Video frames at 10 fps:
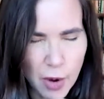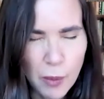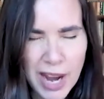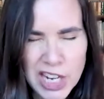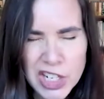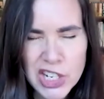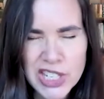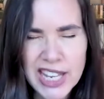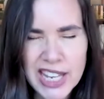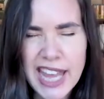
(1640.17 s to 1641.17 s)
Rage
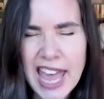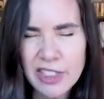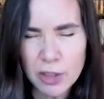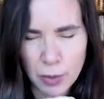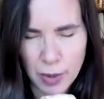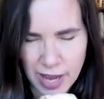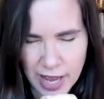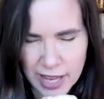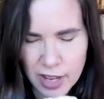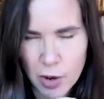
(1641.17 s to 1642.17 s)
doesn't get in the
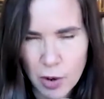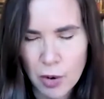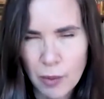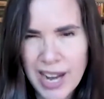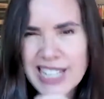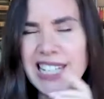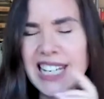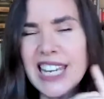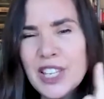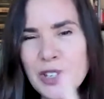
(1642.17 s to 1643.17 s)
way. Rage
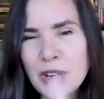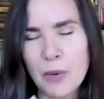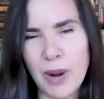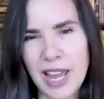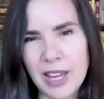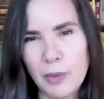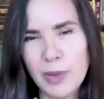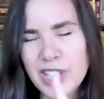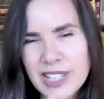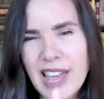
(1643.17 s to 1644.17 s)
is our way.
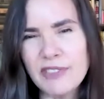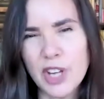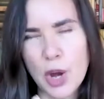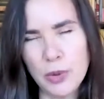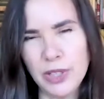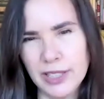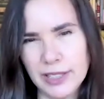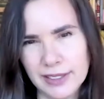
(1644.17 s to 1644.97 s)
We just have to own it.